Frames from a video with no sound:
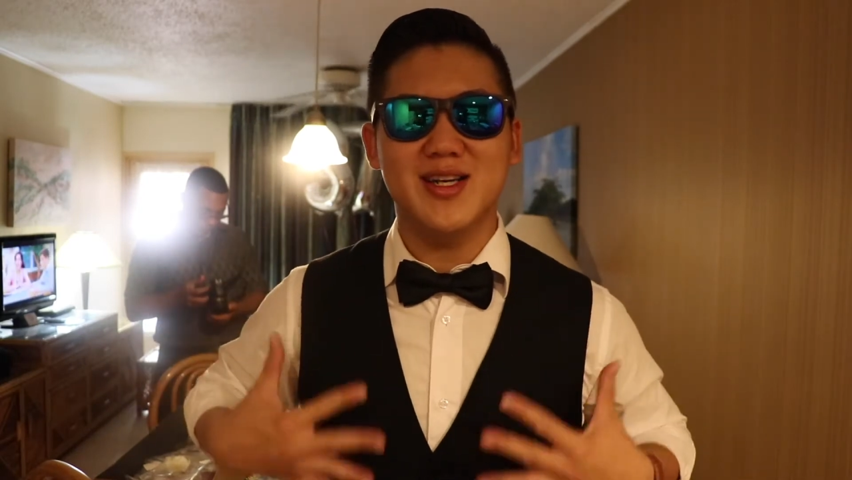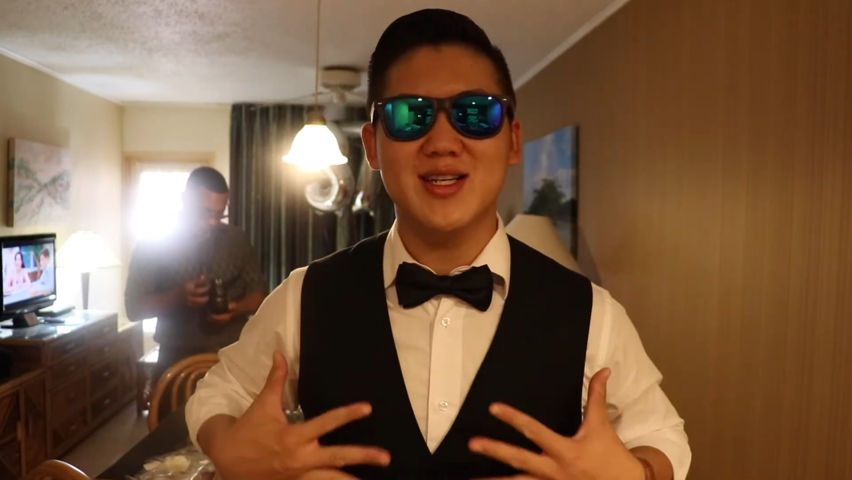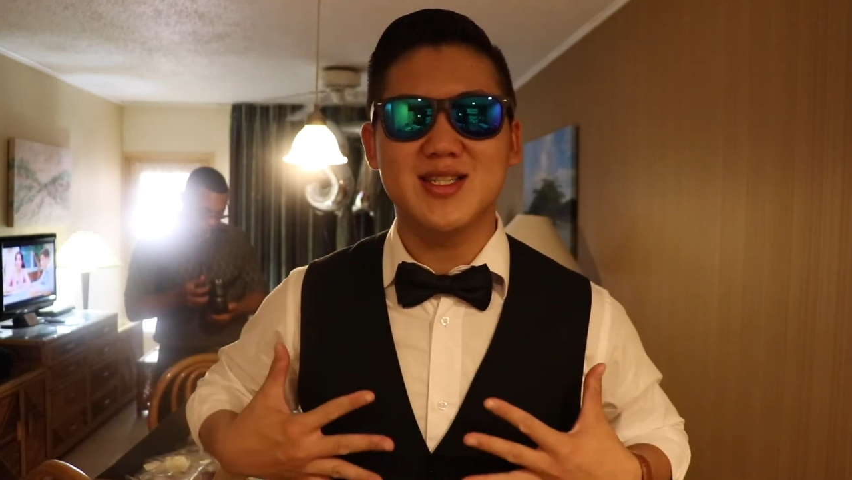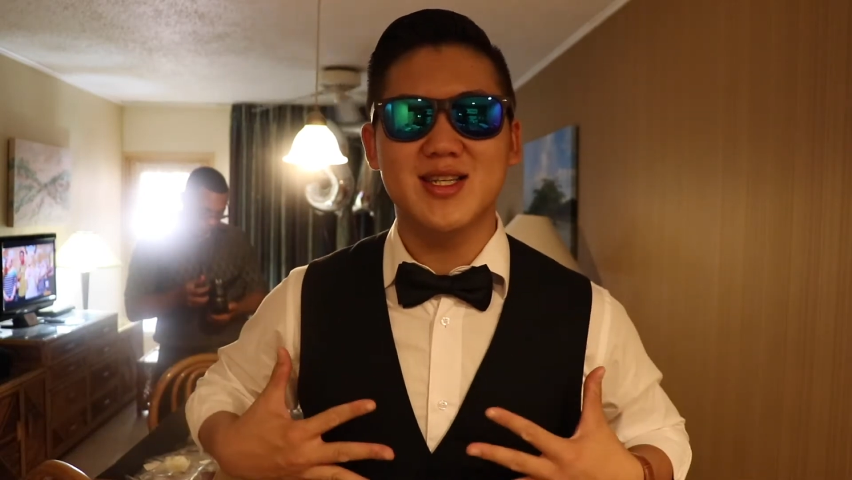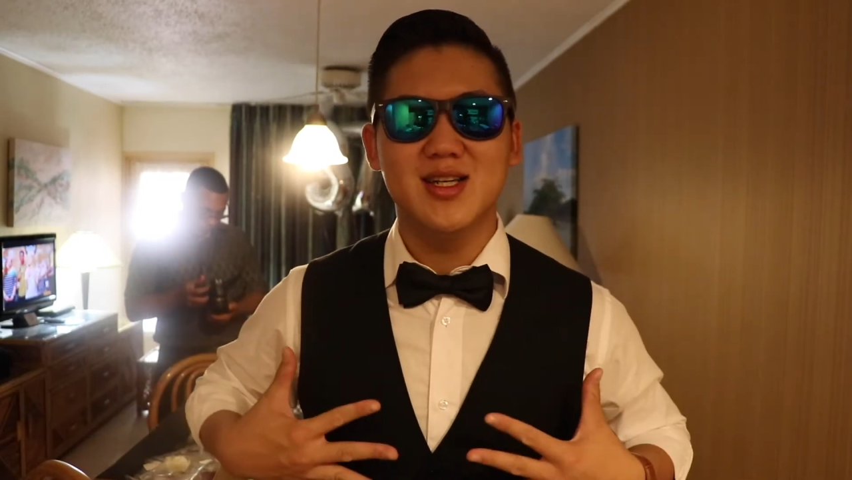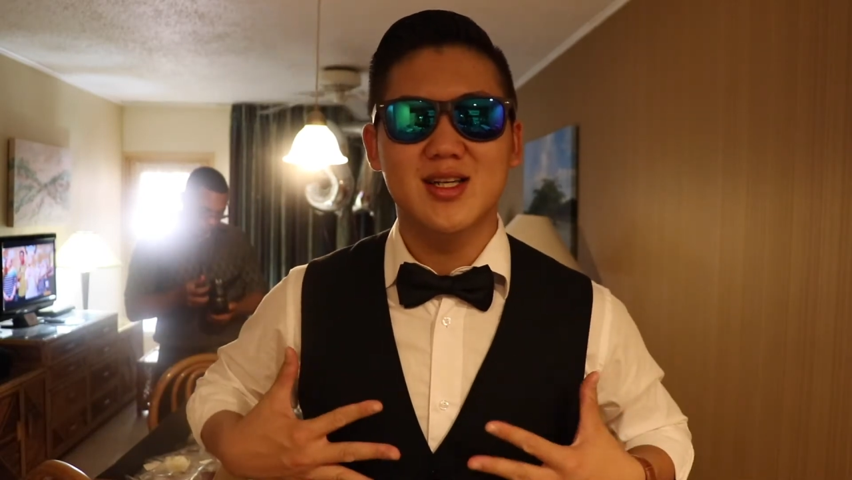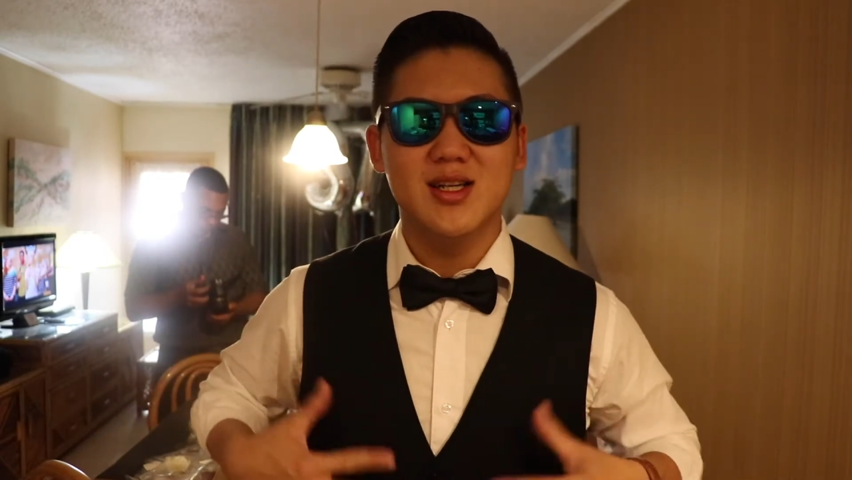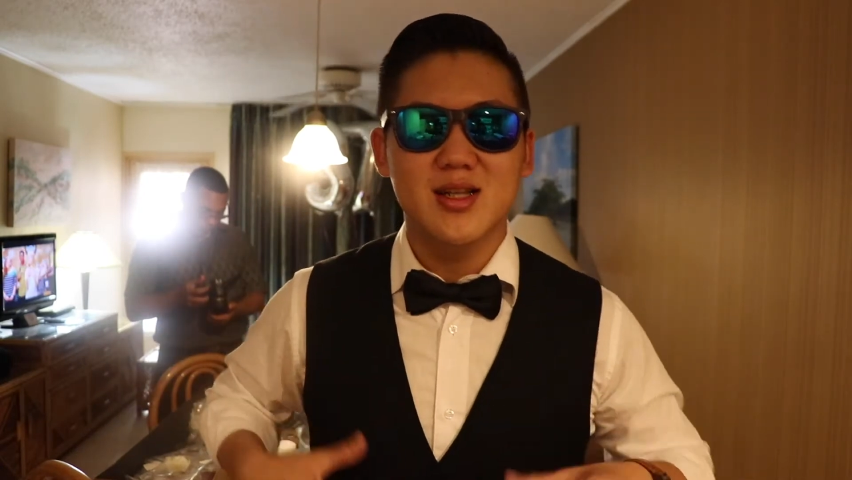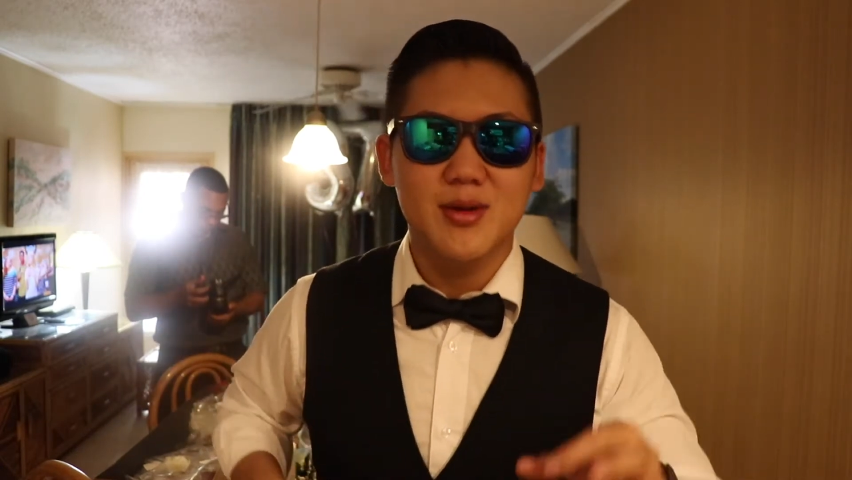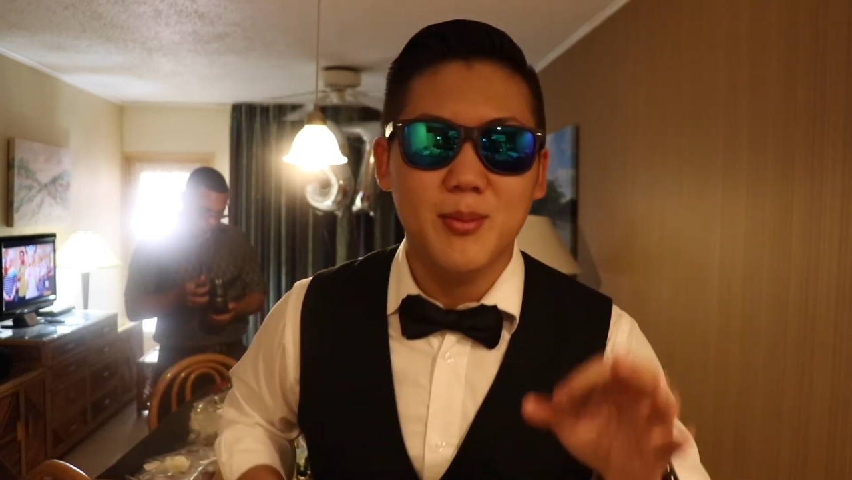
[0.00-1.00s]
this,
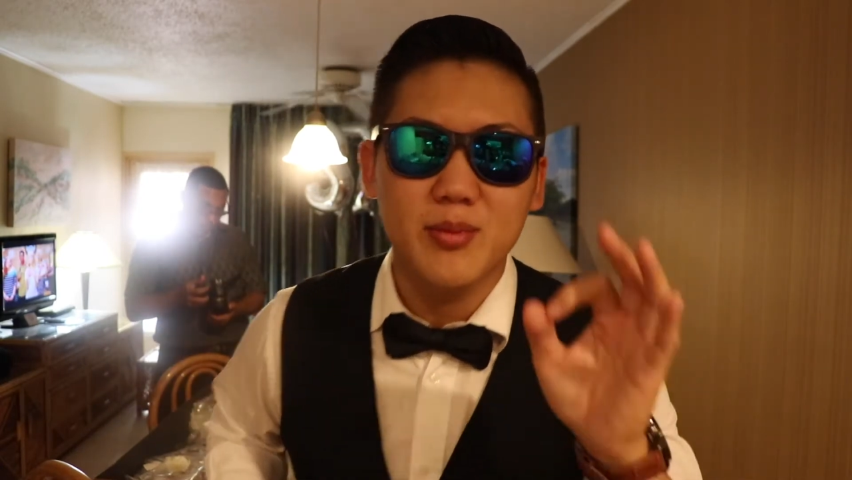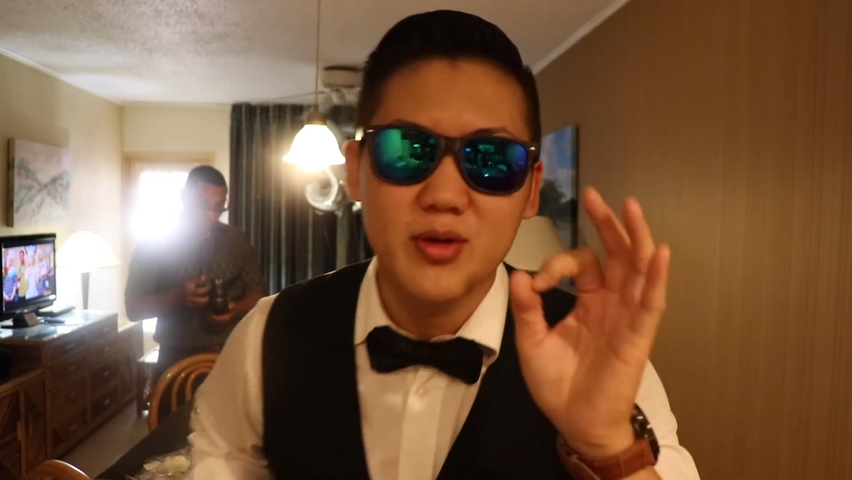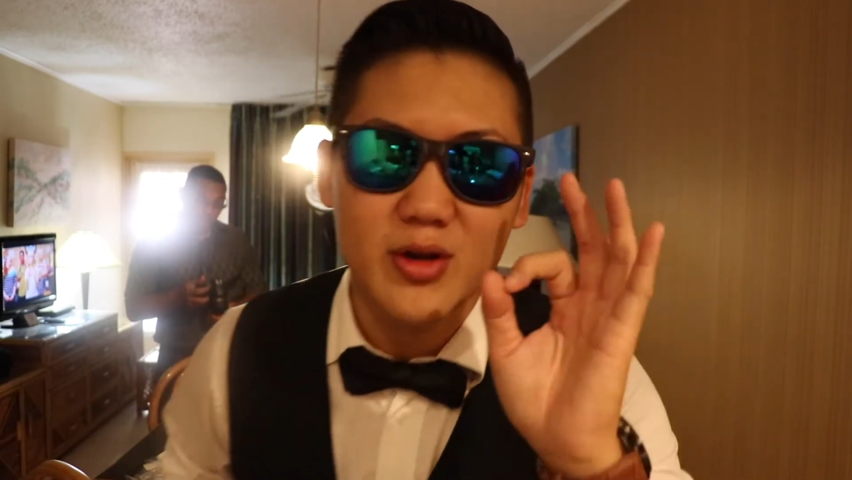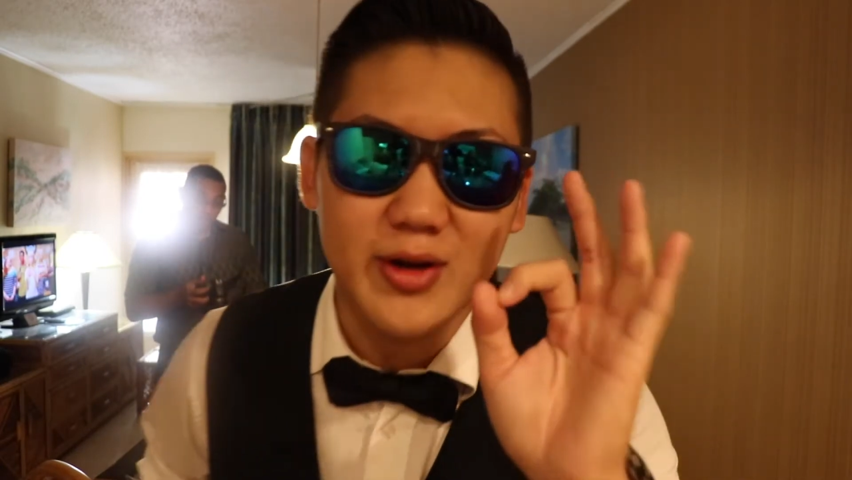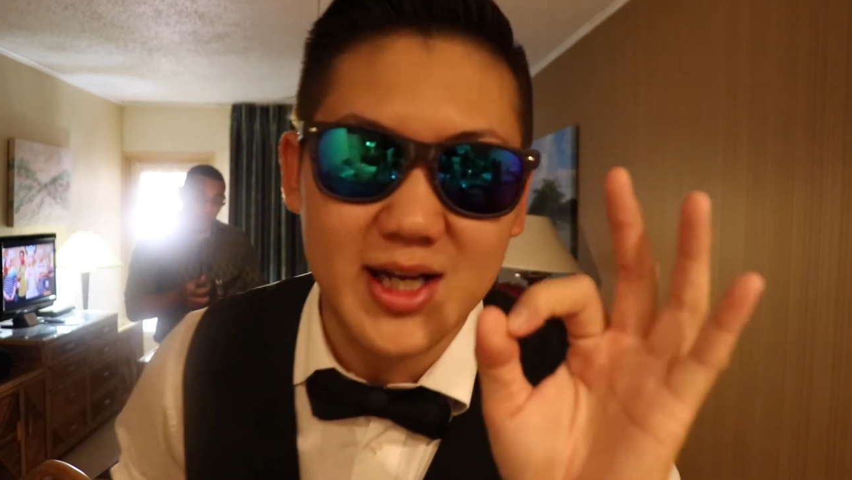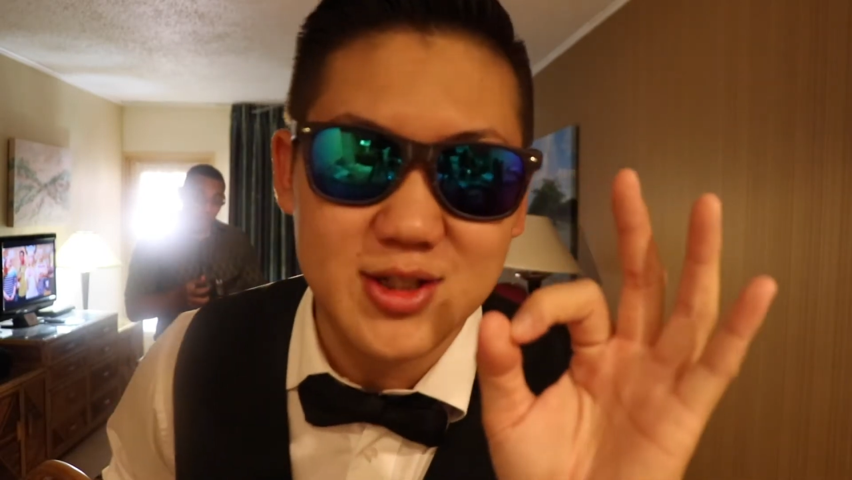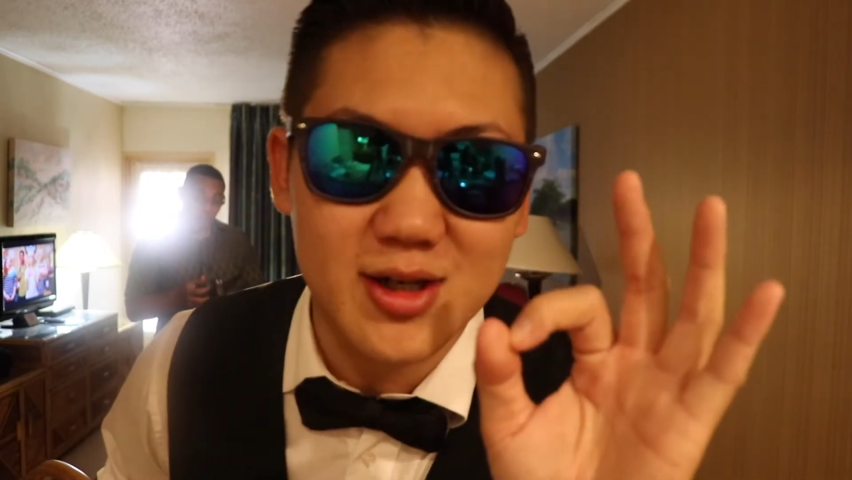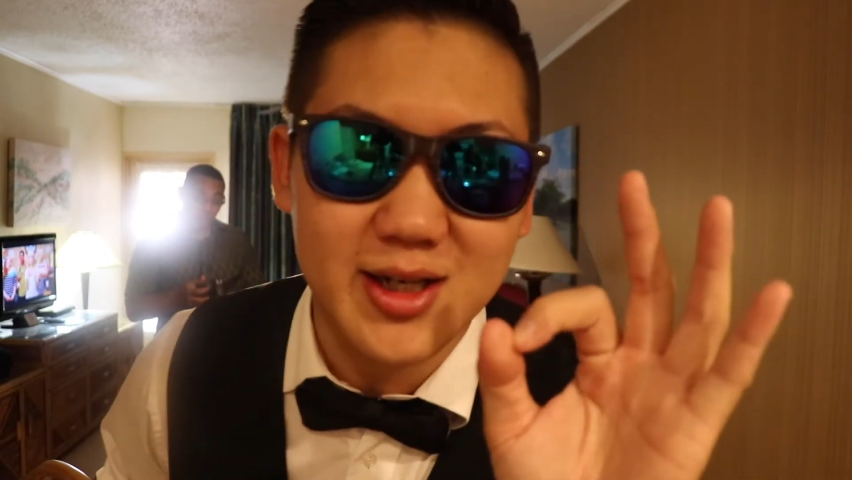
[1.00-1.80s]
you guys are